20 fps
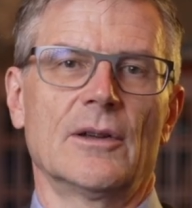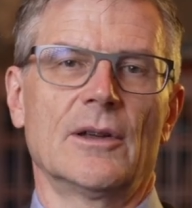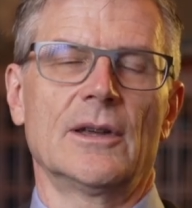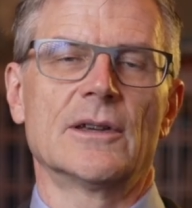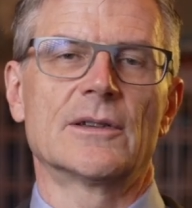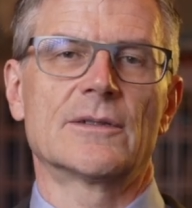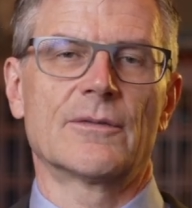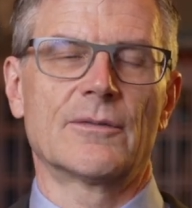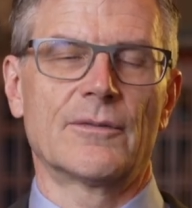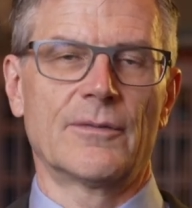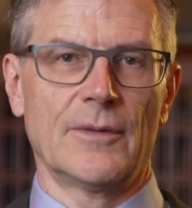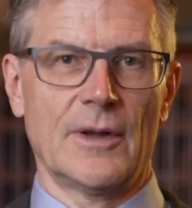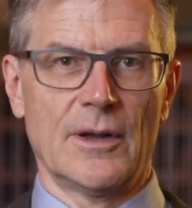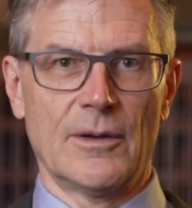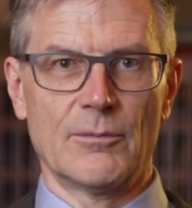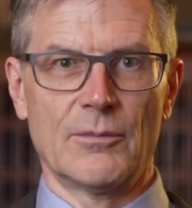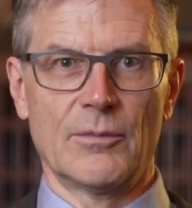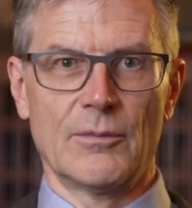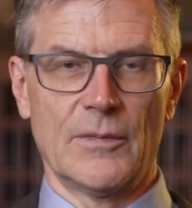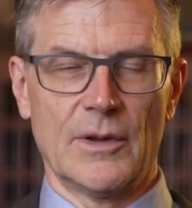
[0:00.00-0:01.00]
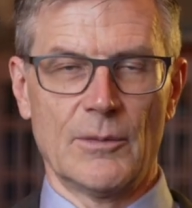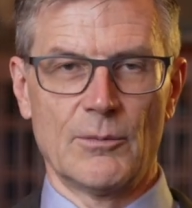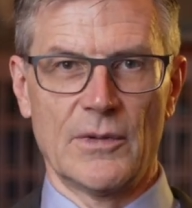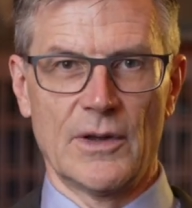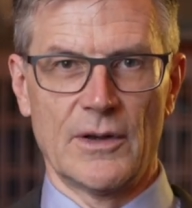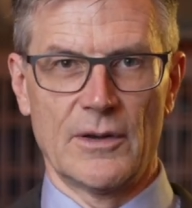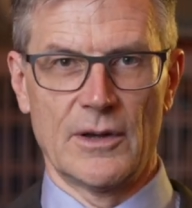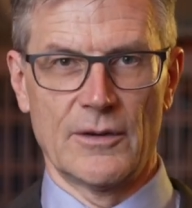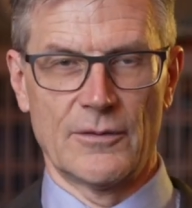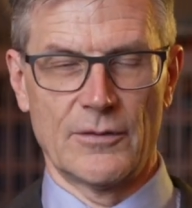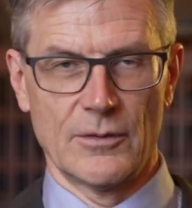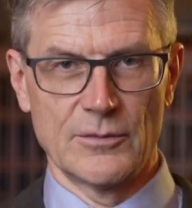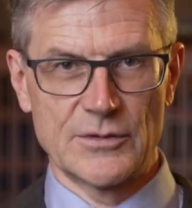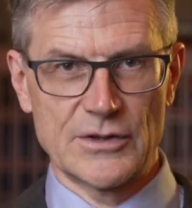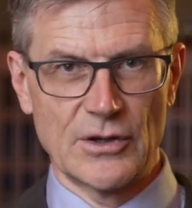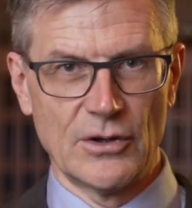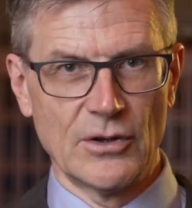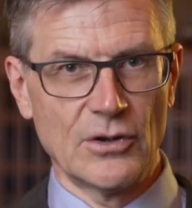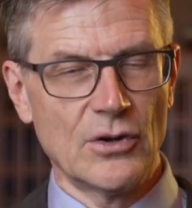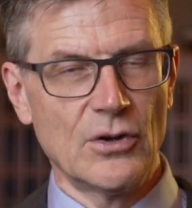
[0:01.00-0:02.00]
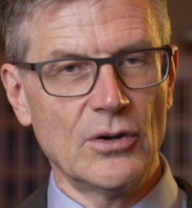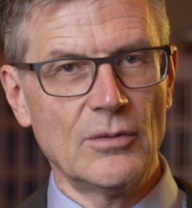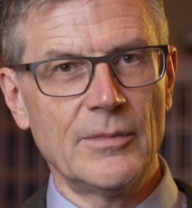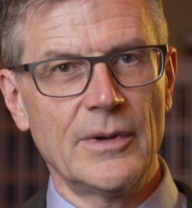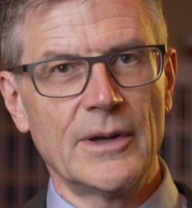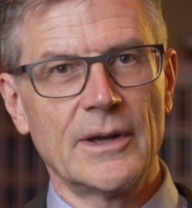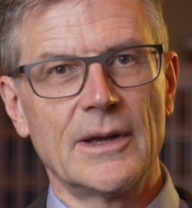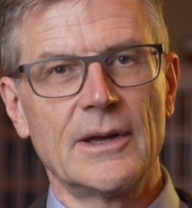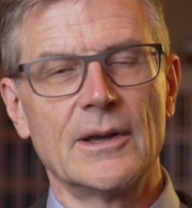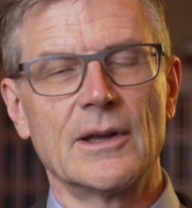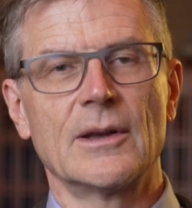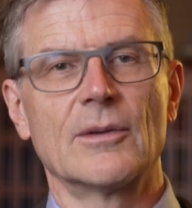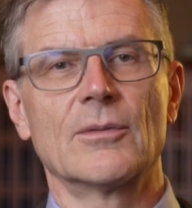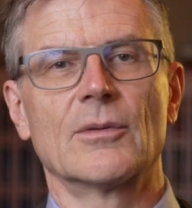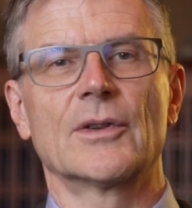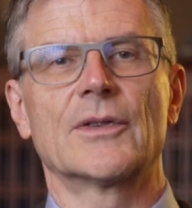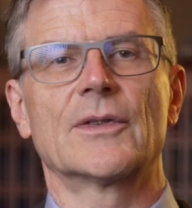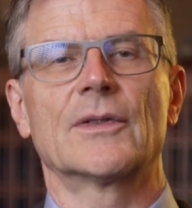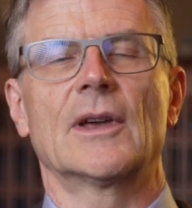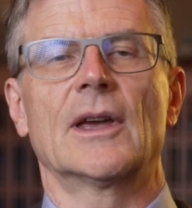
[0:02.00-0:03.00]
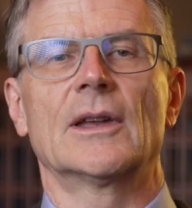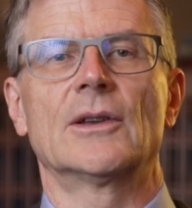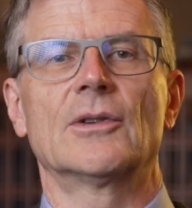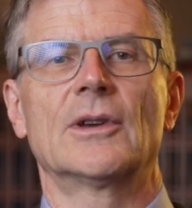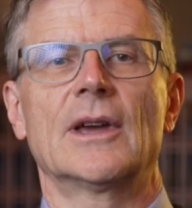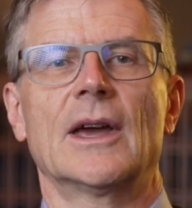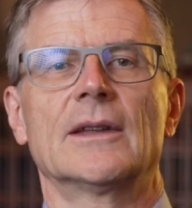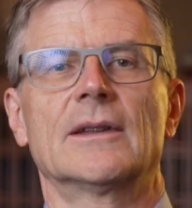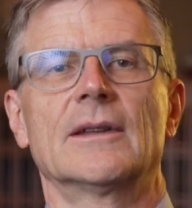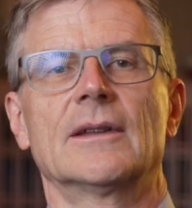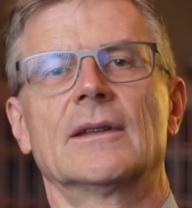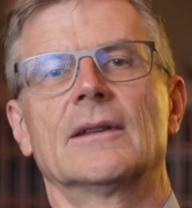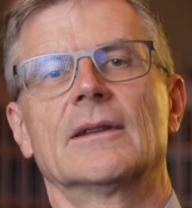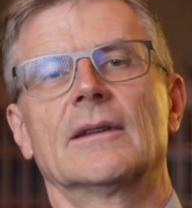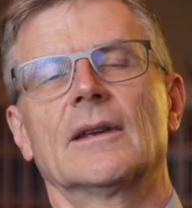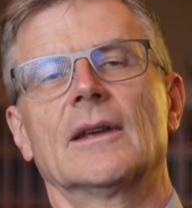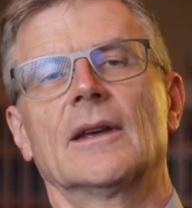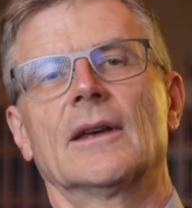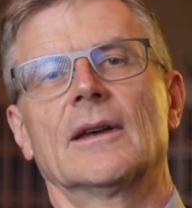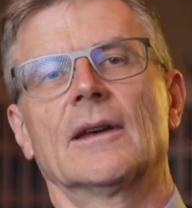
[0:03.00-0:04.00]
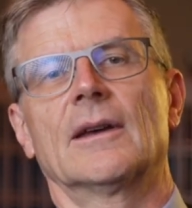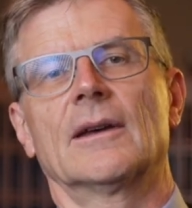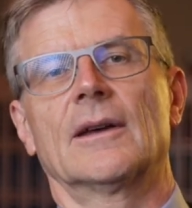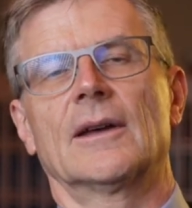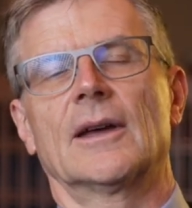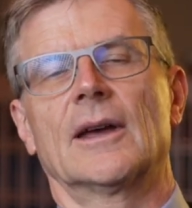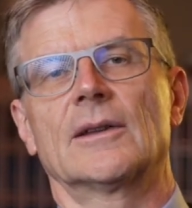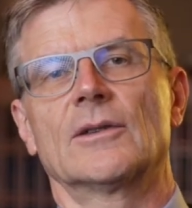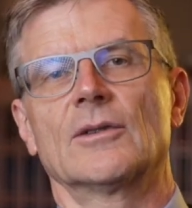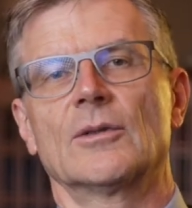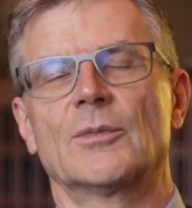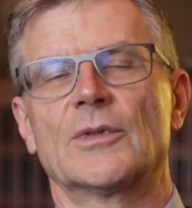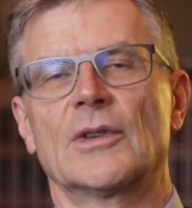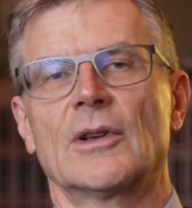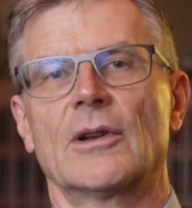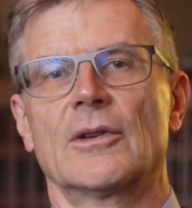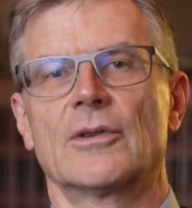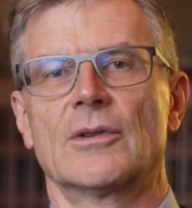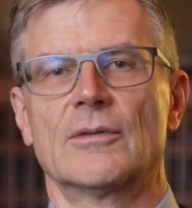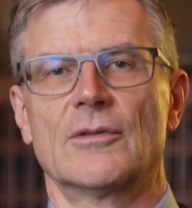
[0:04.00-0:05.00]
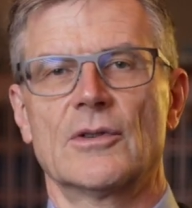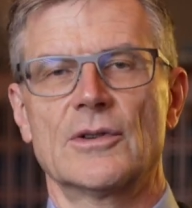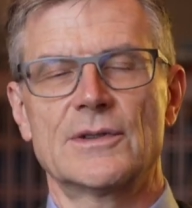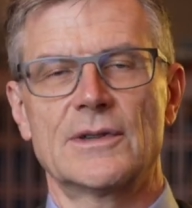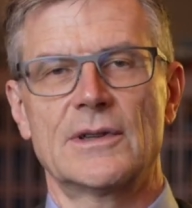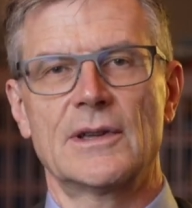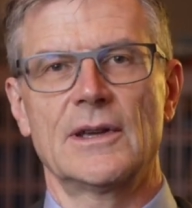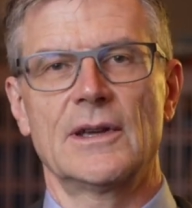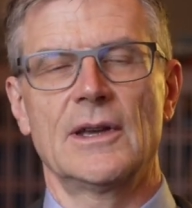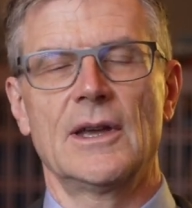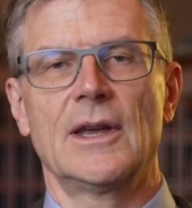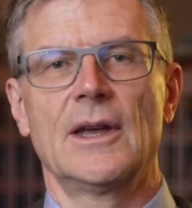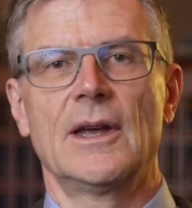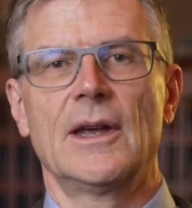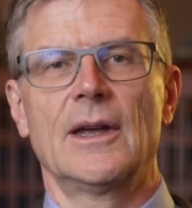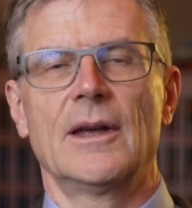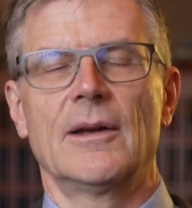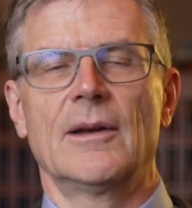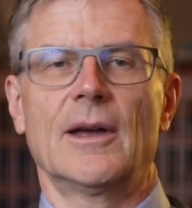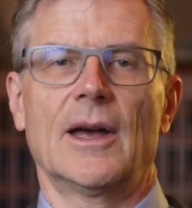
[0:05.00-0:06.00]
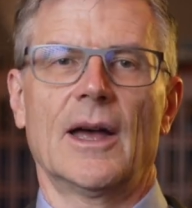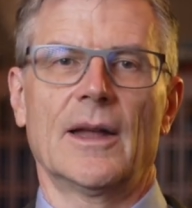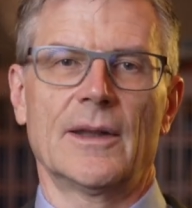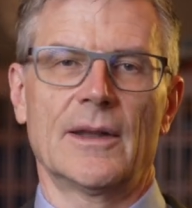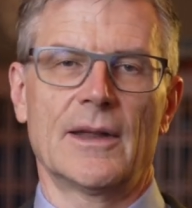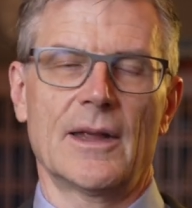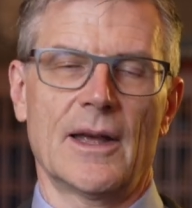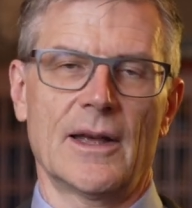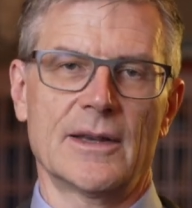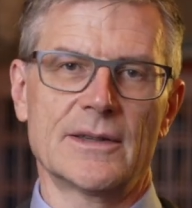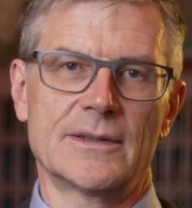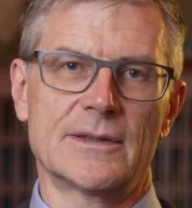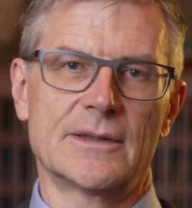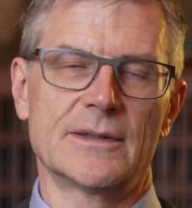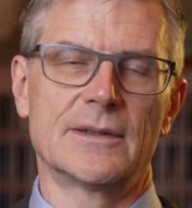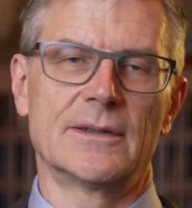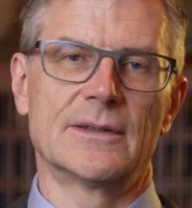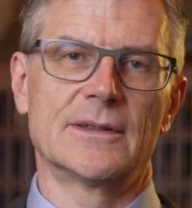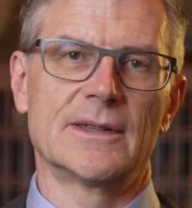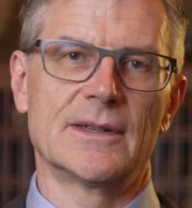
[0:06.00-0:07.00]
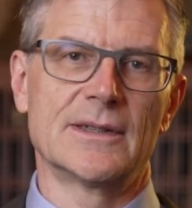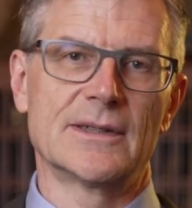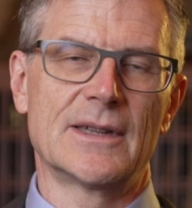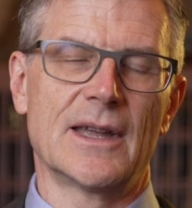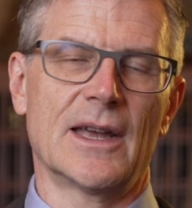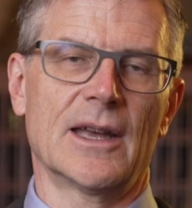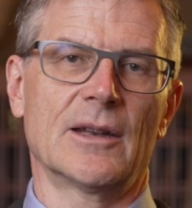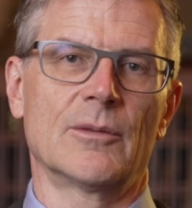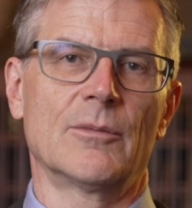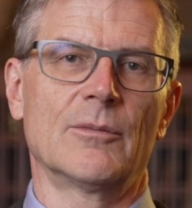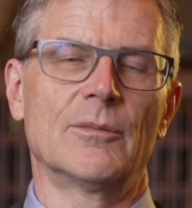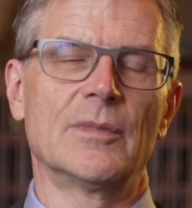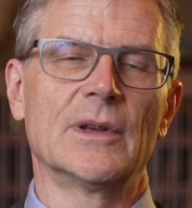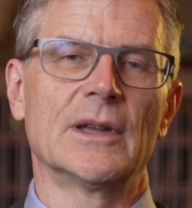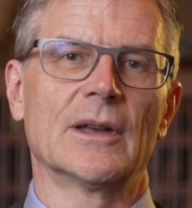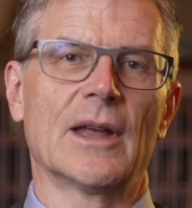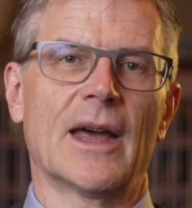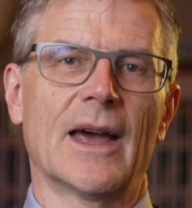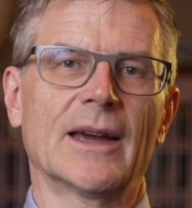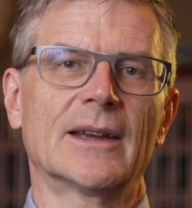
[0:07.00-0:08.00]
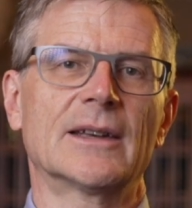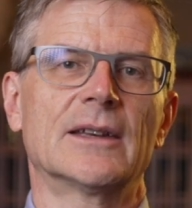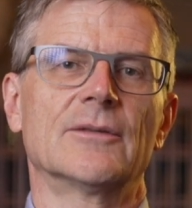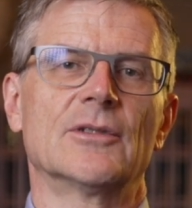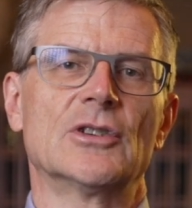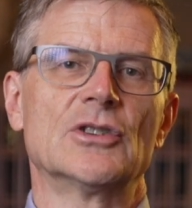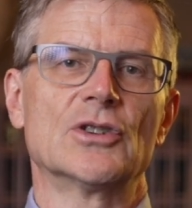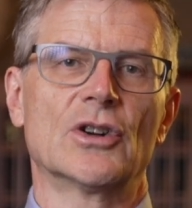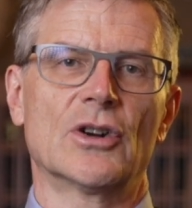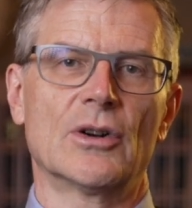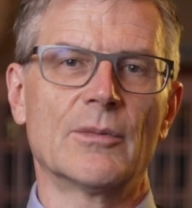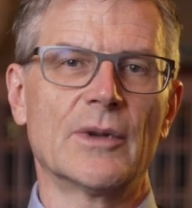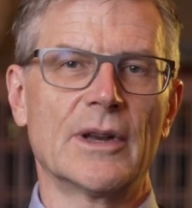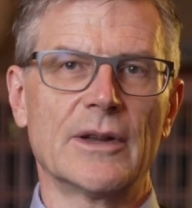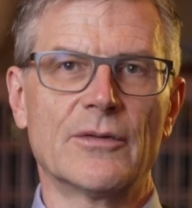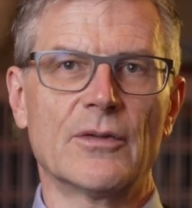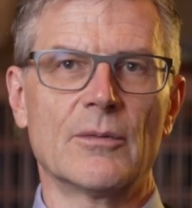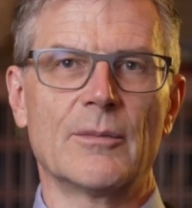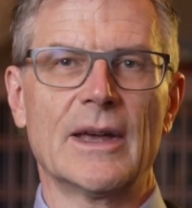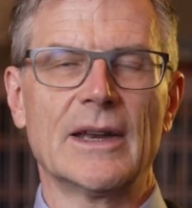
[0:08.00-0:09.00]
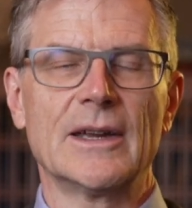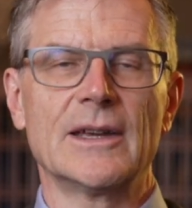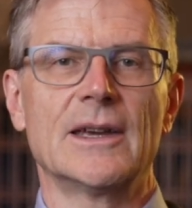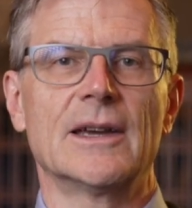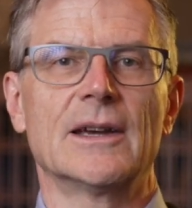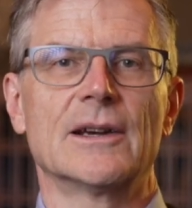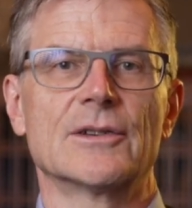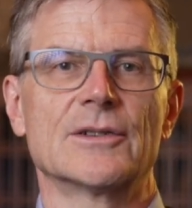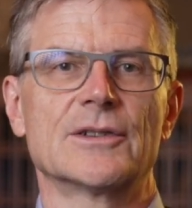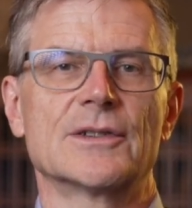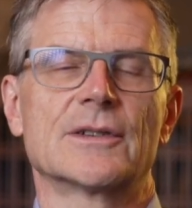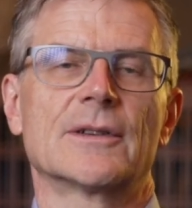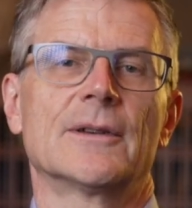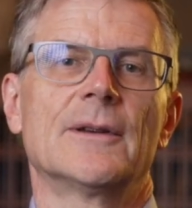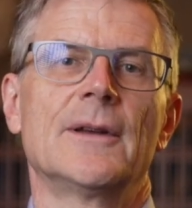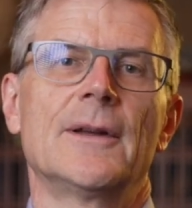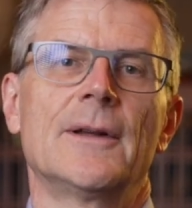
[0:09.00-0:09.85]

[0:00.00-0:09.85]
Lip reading: is from Stockholm. He was educated at Uppsala University and has since then been active in Germany for many years.